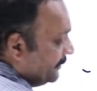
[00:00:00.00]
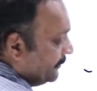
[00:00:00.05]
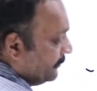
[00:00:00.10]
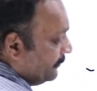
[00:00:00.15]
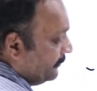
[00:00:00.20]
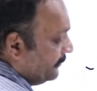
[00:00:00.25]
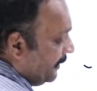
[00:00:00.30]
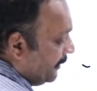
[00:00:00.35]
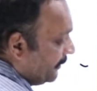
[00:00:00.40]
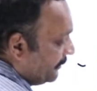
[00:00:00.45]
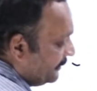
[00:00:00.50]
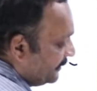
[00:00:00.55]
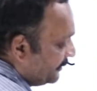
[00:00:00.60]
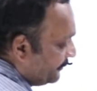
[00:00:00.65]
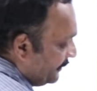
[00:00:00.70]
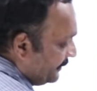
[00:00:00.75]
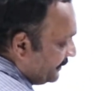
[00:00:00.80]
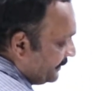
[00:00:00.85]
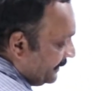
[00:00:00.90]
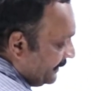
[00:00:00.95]
through this
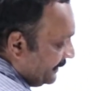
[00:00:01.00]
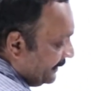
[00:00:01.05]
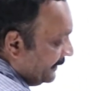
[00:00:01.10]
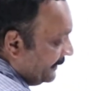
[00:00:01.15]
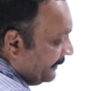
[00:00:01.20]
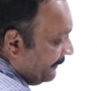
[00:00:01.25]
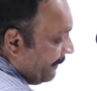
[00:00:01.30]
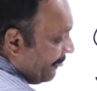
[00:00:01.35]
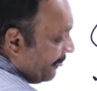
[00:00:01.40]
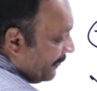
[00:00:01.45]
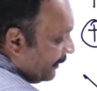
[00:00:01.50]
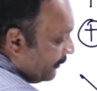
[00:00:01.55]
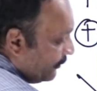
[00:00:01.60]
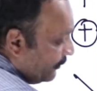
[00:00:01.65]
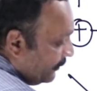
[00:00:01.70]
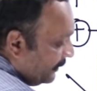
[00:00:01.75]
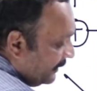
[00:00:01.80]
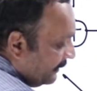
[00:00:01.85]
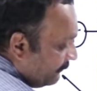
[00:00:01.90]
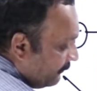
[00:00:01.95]
much area,
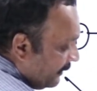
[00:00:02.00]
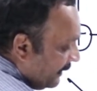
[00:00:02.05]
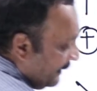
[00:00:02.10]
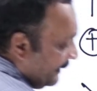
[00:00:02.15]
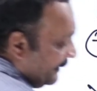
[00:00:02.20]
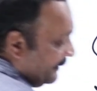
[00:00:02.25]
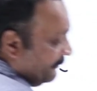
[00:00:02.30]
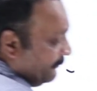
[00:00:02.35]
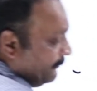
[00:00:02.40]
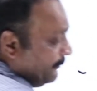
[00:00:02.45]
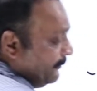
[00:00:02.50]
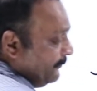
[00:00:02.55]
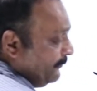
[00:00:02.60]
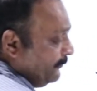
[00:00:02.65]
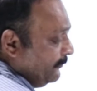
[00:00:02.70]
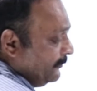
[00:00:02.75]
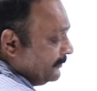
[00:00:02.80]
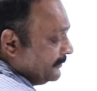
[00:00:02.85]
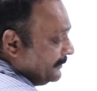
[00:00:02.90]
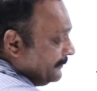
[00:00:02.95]
only one line
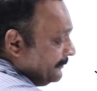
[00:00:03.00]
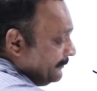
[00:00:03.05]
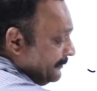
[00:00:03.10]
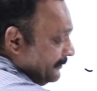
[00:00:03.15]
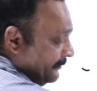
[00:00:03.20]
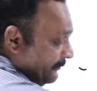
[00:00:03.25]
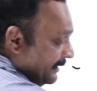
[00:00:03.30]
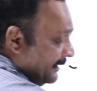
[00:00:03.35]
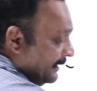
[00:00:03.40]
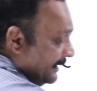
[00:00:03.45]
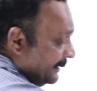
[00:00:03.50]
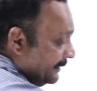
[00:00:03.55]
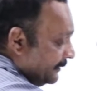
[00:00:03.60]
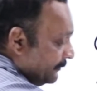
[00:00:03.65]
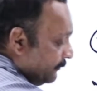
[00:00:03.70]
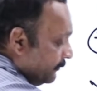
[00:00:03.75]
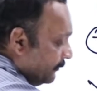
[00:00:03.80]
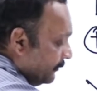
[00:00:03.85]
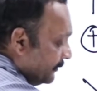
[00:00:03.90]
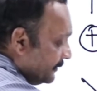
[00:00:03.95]

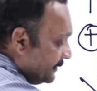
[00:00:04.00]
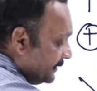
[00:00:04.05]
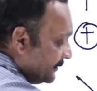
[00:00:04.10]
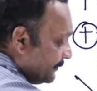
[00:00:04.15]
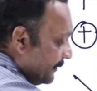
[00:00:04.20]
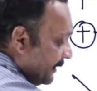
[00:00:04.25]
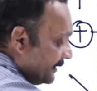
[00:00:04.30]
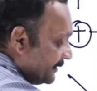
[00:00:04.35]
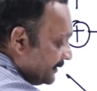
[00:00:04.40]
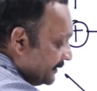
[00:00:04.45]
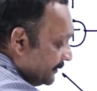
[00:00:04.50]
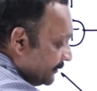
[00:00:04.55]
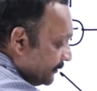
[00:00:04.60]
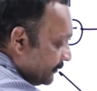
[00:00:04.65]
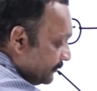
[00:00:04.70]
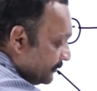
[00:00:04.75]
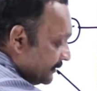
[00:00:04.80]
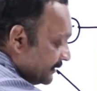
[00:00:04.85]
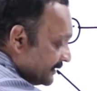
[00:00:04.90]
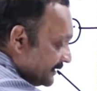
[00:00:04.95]
of force is passing
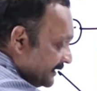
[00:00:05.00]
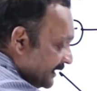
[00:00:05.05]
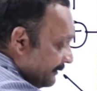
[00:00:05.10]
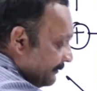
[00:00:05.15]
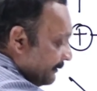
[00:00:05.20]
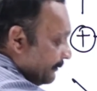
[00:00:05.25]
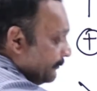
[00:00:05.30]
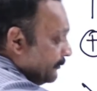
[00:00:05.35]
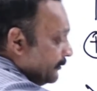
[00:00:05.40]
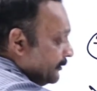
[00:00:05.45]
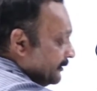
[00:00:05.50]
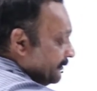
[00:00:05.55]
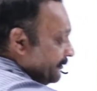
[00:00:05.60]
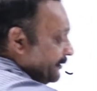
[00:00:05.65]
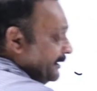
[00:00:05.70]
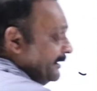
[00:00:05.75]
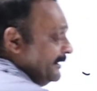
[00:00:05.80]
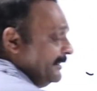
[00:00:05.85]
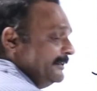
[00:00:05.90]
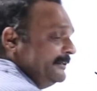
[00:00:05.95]
through the same amount of
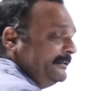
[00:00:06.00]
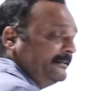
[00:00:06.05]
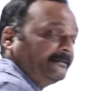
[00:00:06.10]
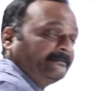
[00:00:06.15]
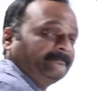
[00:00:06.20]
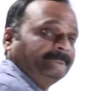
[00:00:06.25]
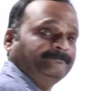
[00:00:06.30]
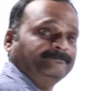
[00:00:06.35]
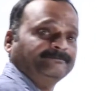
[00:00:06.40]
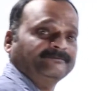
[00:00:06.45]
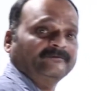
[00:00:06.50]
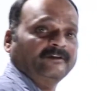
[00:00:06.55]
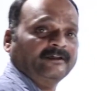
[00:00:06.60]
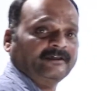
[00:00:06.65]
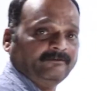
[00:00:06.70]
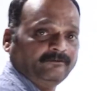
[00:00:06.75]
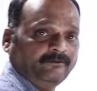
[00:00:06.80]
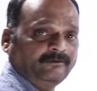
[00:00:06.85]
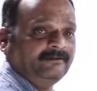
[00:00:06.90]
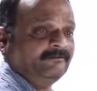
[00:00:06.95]
area here. Okay,
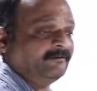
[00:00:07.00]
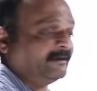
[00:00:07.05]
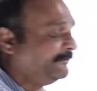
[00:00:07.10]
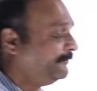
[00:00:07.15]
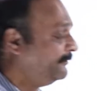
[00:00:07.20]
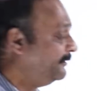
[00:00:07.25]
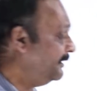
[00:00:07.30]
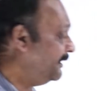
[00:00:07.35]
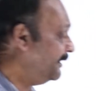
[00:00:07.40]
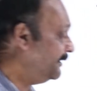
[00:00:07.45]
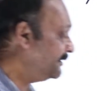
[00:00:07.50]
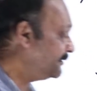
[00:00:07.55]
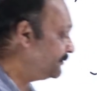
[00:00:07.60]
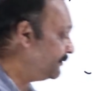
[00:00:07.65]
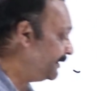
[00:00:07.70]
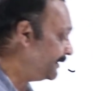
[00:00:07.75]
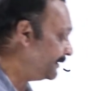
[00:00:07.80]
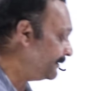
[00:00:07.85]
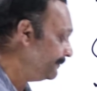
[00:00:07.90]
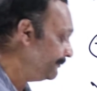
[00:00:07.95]
only one field line is
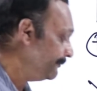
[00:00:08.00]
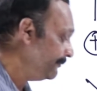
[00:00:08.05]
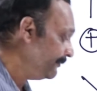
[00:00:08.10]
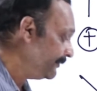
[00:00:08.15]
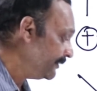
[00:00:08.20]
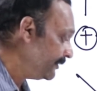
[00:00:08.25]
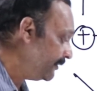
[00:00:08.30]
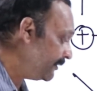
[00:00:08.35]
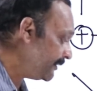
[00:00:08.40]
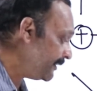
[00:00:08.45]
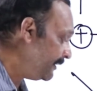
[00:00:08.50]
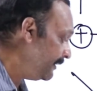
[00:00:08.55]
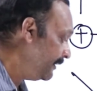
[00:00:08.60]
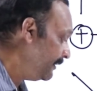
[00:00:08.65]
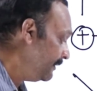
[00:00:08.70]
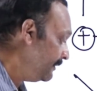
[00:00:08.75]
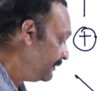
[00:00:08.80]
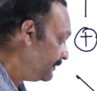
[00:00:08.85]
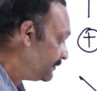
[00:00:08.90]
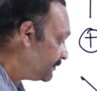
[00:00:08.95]
going. Okay,
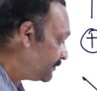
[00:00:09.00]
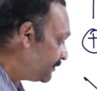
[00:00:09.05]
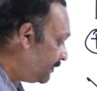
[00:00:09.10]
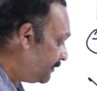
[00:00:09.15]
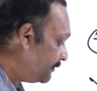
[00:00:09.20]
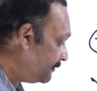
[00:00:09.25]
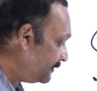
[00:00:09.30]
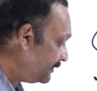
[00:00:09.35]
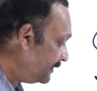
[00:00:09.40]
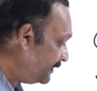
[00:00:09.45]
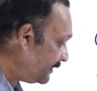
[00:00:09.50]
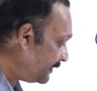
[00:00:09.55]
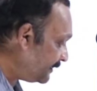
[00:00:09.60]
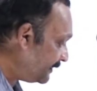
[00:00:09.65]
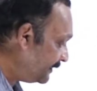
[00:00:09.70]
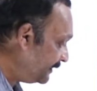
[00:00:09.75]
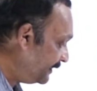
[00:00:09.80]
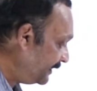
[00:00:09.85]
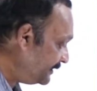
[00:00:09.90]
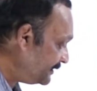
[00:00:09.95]
so here the
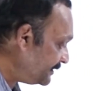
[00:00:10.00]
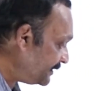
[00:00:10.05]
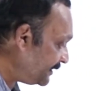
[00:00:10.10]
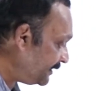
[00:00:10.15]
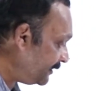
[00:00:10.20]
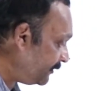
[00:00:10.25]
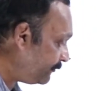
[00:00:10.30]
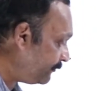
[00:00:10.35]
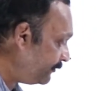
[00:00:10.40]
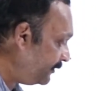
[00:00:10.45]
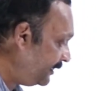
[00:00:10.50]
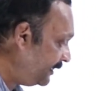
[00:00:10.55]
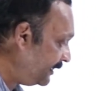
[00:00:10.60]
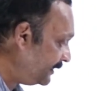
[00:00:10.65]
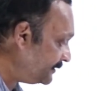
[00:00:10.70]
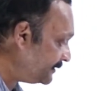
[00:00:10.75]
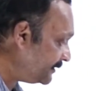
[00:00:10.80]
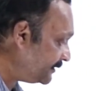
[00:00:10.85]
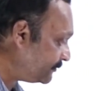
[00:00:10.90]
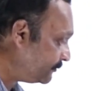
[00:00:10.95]
density of field
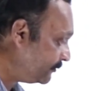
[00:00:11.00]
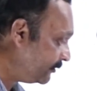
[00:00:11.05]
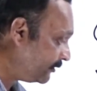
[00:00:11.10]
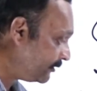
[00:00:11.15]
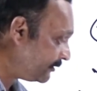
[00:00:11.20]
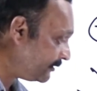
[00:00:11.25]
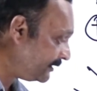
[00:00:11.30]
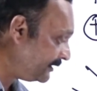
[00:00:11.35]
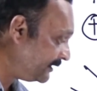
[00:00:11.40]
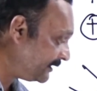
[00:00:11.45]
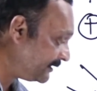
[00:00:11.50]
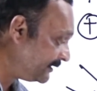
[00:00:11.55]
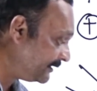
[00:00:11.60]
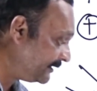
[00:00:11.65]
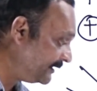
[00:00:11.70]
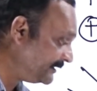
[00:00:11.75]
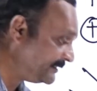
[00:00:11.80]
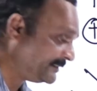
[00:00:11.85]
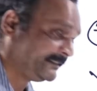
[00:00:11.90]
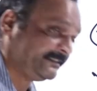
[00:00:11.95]
lines is more, here the
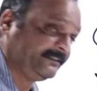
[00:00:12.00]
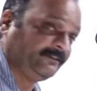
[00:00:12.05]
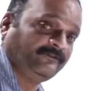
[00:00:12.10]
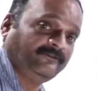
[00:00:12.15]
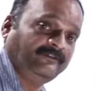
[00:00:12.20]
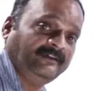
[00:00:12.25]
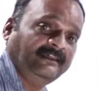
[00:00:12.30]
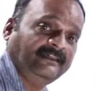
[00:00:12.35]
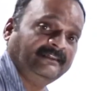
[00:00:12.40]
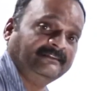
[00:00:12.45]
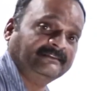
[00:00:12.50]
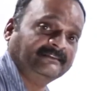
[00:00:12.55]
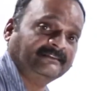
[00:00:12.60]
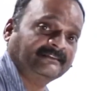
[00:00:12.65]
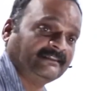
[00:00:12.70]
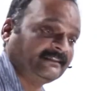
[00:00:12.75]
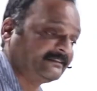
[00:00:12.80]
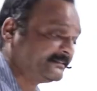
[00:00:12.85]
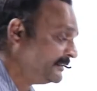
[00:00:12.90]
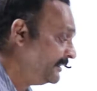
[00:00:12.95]
density of field lines is
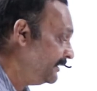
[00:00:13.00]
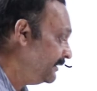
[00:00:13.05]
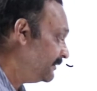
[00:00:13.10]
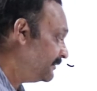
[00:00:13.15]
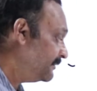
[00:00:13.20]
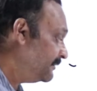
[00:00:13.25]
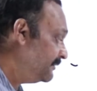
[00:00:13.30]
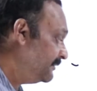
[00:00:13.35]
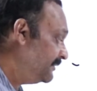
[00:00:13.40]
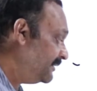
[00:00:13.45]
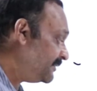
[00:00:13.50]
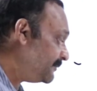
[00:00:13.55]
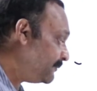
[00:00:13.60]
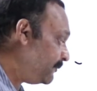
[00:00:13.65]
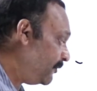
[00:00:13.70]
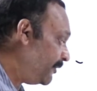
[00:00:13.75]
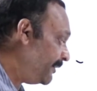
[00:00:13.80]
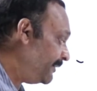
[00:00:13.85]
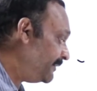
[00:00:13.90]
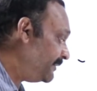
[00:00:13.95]
less. This
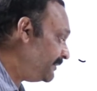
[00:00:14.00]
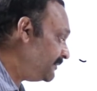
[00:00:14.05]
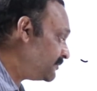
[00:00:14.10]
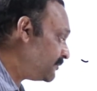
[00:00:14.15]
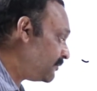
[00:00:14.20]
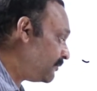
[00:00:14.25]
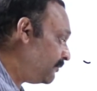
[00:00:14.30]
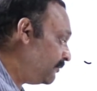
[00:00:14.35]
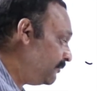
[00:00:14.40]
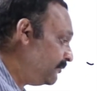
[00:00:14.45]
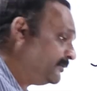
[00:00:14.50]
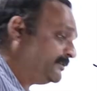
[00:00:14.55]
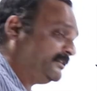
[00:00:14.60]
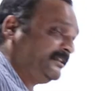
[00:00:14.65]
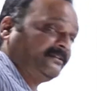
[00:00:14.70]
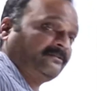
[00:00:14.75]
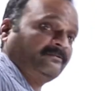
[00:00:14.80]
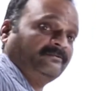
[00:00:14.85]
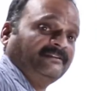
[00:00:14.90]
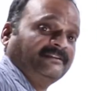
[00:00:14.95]
point is
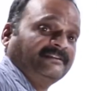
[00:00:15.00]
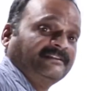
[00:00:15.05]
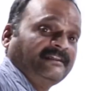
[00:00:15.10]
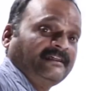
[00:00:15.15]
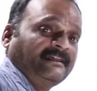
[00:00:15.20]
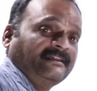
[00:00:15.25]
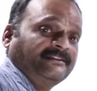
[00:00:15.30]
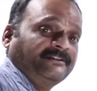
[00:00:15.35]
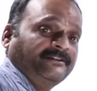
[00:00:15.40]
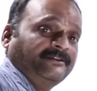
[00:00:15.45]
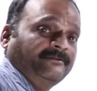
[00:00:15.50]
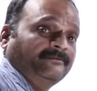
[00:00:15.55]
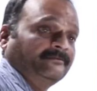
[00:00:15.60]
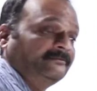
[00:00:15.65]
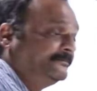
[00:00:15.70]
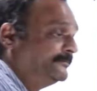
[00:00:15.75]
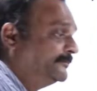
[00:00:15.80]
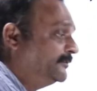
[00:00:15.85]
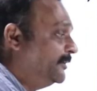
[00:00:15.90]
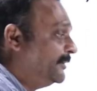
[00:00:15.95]
closer to this charge q.
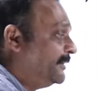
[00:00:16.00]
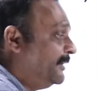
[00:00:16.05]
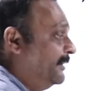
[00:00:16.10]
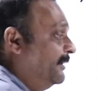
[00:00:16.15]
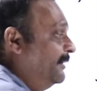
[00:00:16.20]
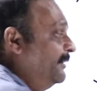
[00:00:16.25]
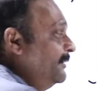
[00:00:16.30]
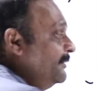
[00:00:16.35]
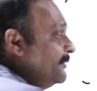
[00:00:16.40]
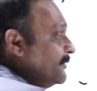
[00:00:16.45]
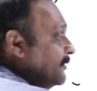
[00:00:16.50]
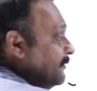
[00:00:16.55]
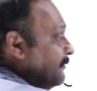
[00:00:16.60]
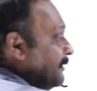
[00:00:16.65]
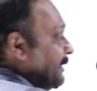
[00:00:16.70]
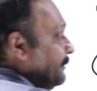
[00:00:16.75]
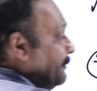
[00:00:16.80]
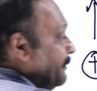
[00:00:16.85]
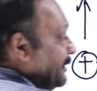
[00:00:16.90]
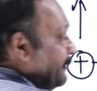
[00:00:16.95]
Okay, so
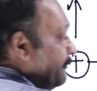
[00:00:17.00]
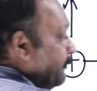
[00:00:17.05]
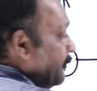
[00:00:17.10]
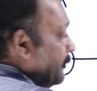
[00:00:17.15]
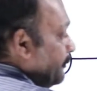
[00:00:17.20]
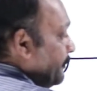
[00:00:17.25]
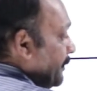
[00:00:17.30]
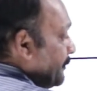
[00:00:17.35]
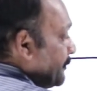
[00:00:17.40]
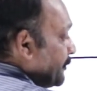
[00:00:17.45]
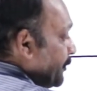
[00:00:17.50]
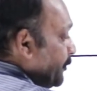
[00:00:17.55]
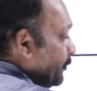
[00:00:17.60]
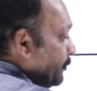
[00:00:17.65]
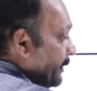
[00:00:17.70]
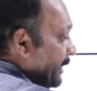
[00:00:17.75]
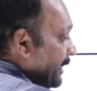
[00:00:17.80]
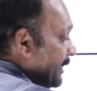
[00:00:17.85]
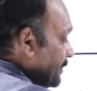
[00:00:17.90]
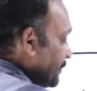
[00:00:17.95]
1 by 4 pi q
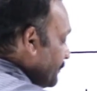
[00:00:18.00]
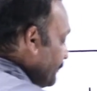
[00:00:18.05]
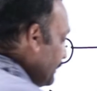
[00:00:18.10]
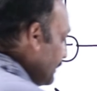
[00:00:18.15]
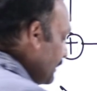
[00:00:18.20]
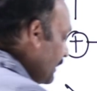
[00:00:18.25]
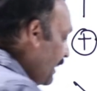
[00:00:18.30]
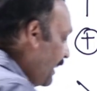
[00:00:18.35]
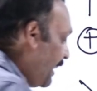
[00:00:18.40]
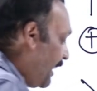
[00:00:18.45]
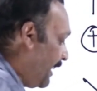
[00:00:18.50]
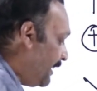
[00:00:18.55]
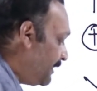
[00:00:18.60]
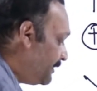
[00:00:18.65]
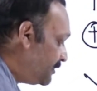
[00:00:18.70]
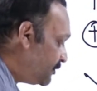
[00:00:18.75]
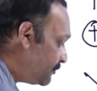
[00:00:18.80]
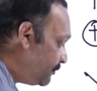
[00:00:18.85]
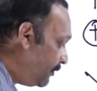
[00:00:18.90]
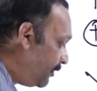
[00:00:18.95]
by r square. R
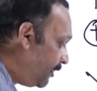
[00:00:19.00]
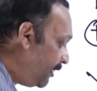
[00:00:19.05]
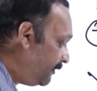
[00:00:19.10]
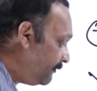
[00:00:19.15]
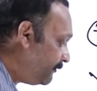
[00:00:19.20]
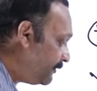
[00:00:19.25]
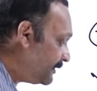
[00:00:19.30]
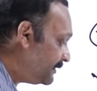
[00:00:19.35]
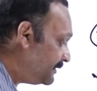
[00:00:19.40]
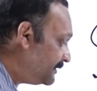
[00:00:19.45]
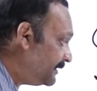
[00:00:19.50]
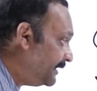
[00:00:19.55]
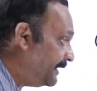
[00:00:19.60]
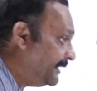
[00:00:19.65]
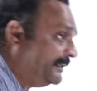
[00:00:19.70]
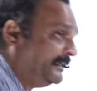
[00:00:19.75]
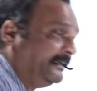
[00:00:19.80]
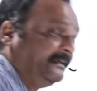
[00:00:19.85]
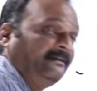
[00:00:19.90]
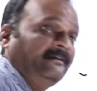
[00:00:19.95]
is small for this
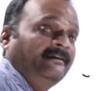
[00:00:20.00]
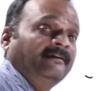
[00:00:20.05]
area,